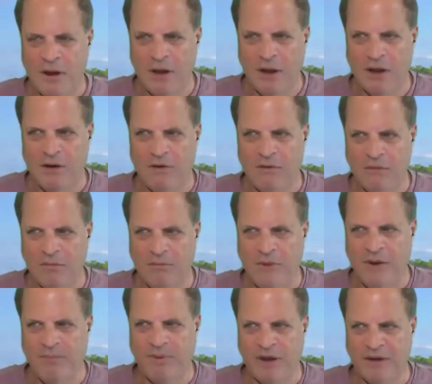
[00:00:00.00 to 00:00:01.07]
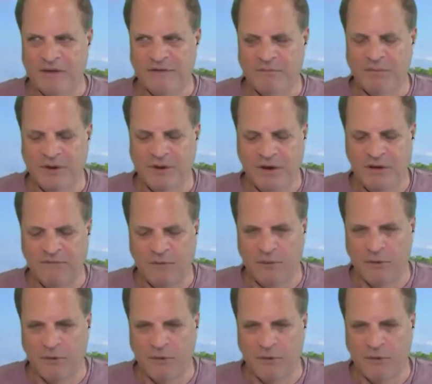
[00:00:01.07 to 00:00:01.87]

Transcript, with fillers: and who may possibly have